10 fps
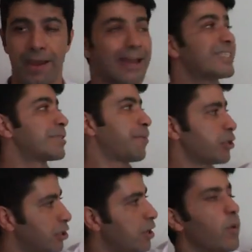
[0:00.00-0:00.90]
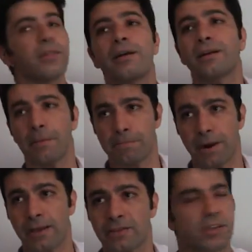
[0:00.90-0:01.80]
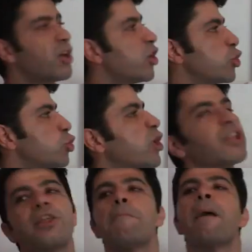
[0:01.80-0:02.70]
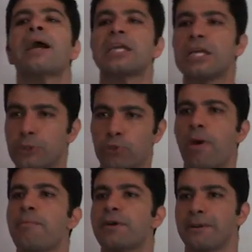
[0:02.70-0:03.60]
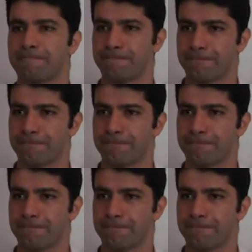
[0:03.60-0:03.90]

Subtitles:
especially when they're compressed, to get them back into memory,